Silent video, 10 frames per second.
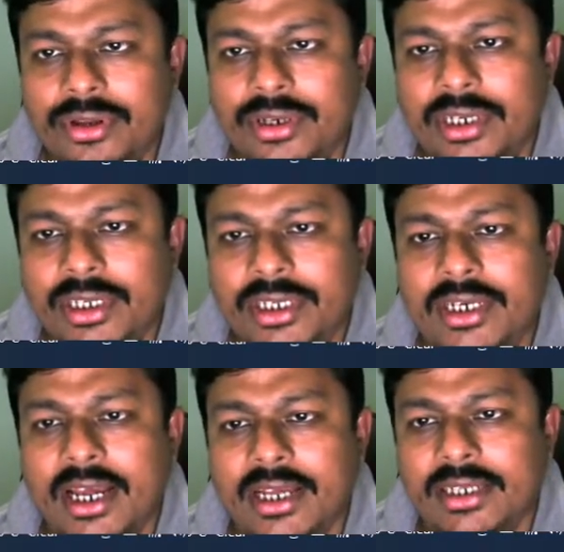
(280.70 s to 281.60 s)

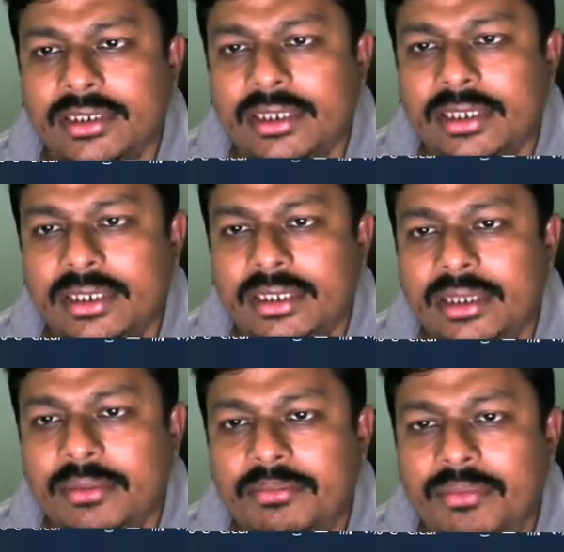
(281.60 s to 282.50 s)
digitize the
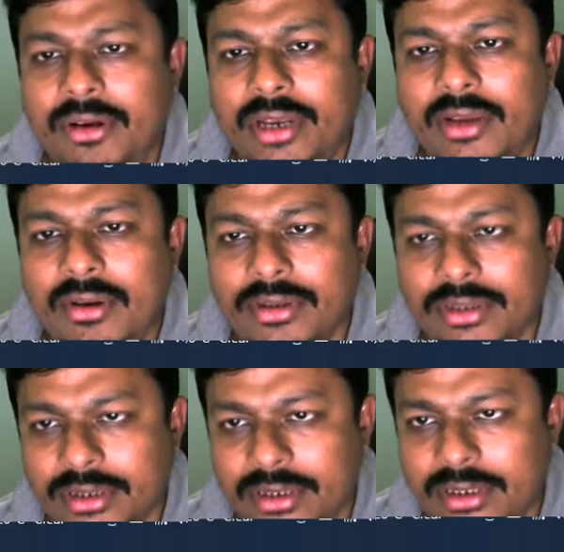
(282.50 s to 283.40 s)

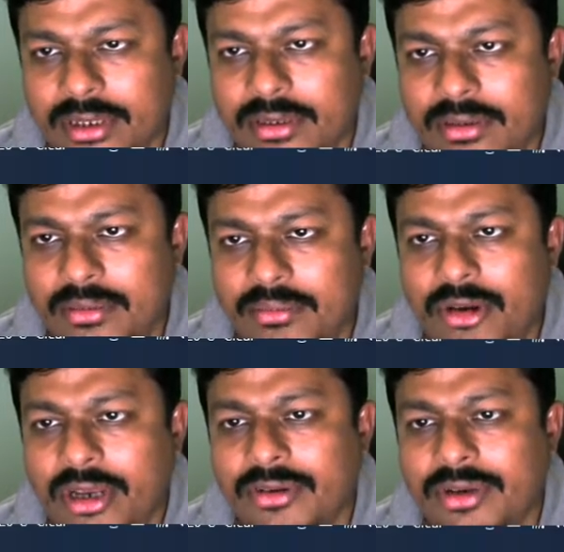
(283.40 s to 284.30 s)

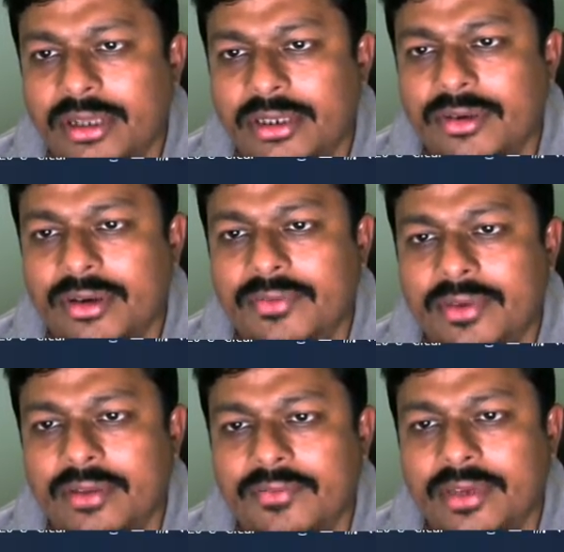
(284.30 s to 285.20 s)
polygonal geographical
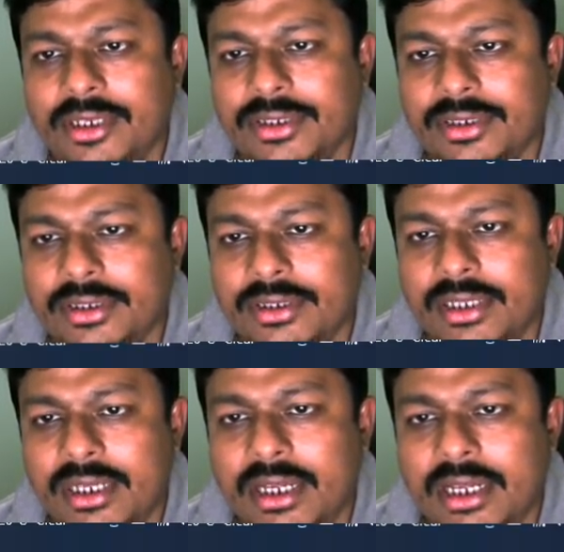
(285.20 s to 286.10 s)
features,
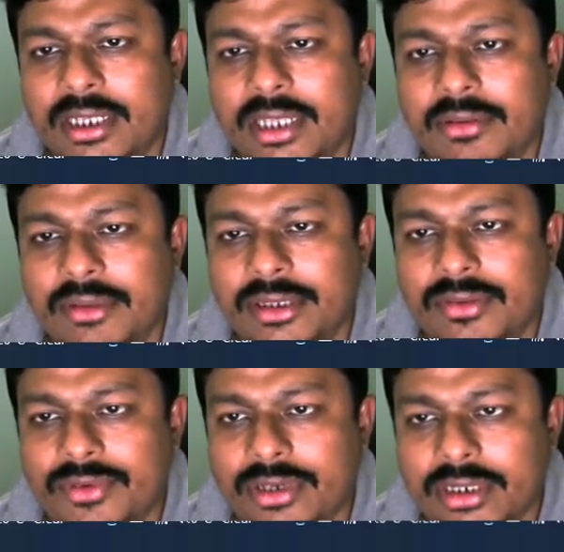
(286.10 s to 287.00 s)
that is the
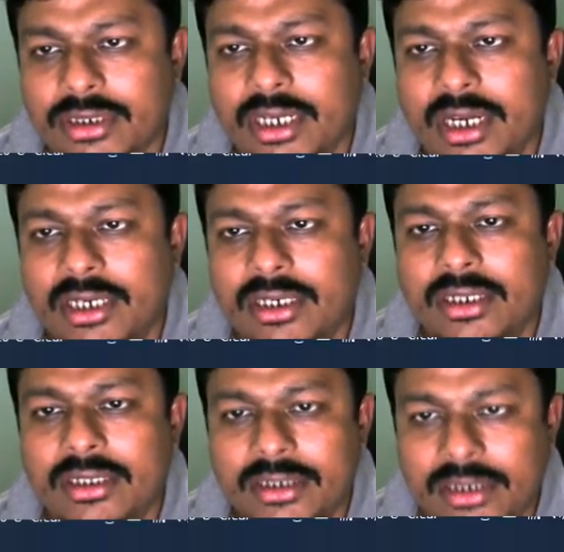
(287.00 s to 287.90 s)
watershed,
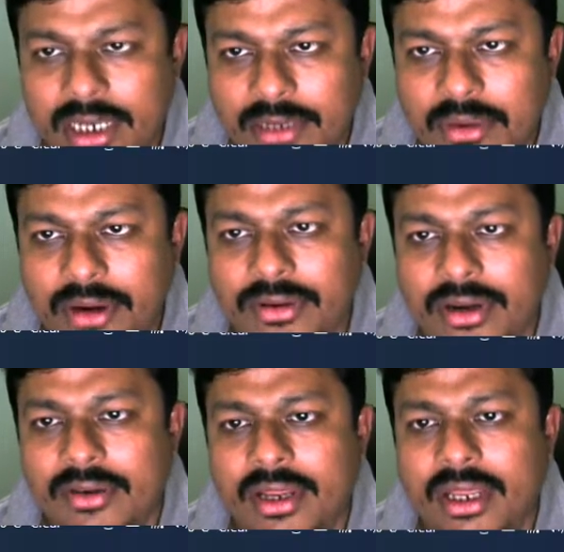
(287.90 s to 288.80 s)
state
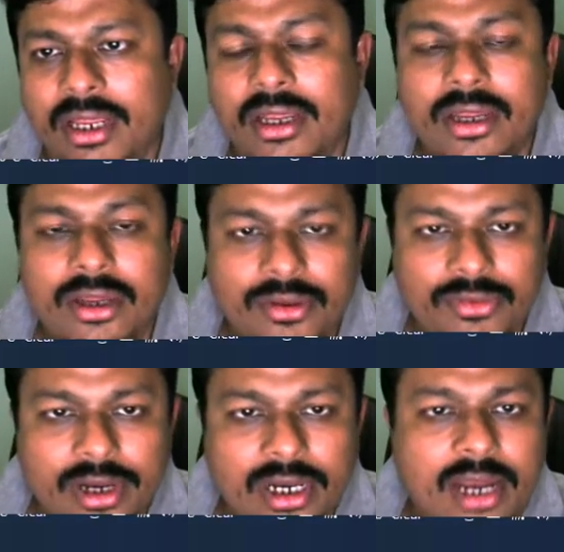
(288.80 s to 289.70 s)
boundary,
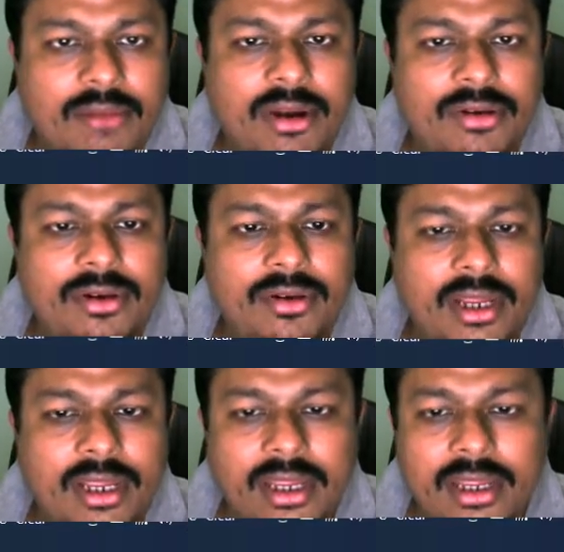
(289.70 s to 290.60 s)
wetland boundary,
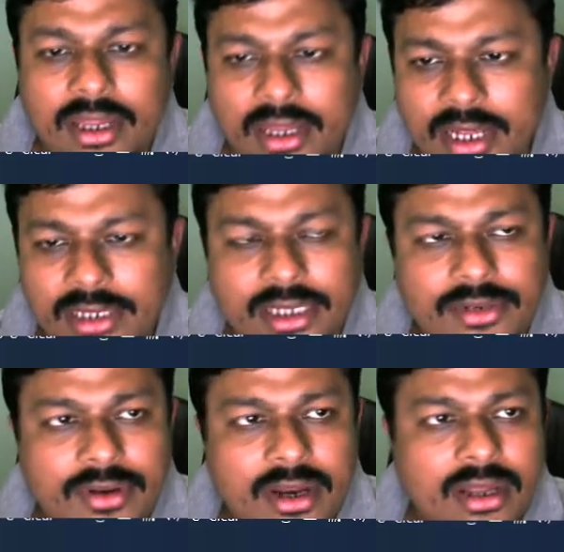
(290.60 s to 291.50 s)
etc.
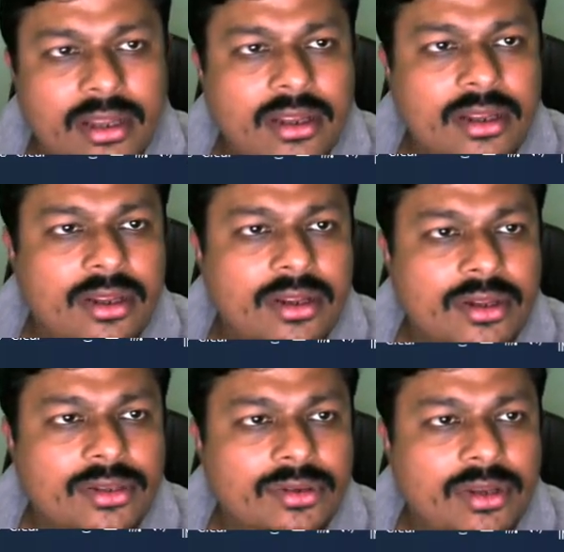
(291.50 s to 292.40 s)

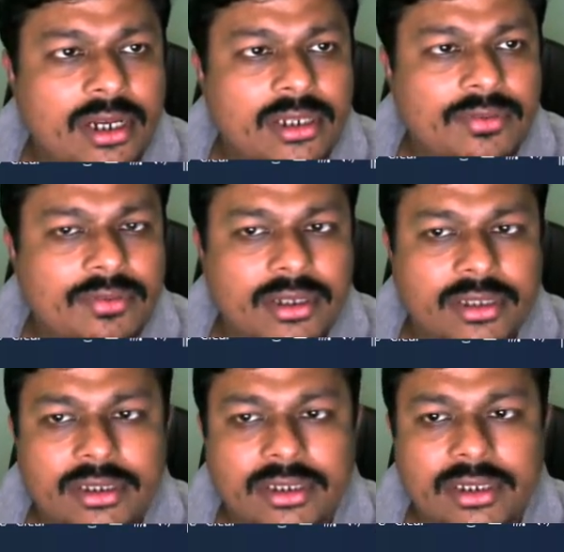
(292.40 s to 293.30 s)
So let us
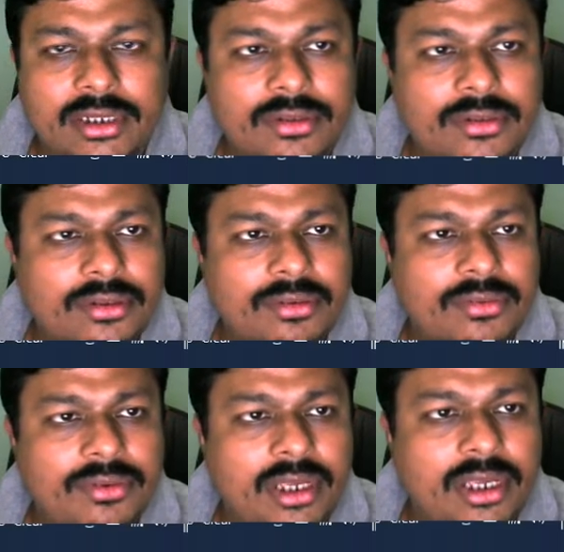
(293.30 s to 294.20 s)
first
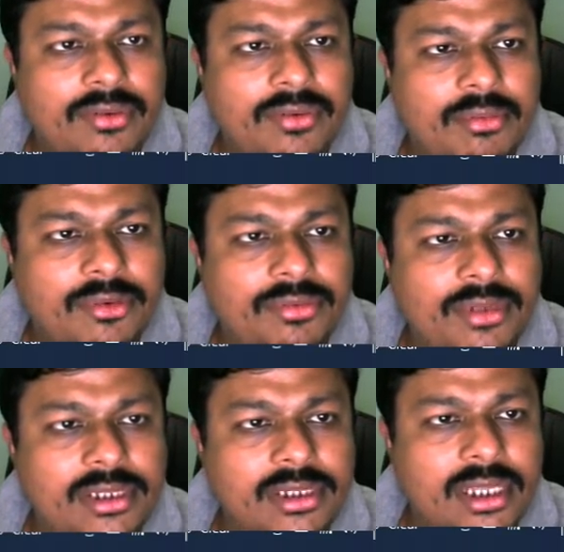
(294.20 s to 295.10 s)
we remove
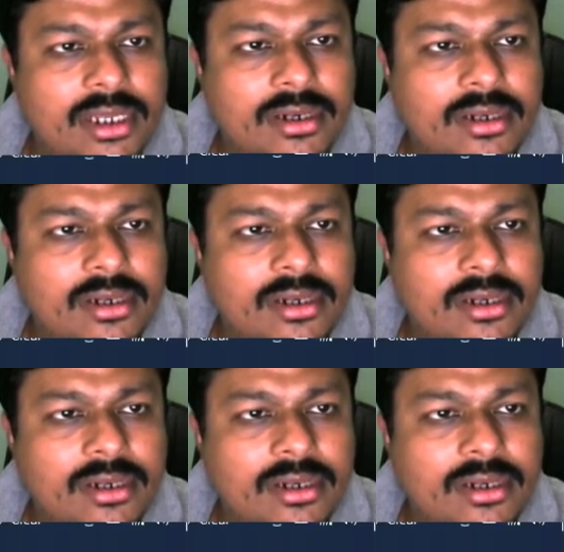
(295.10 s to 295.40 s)
this layer,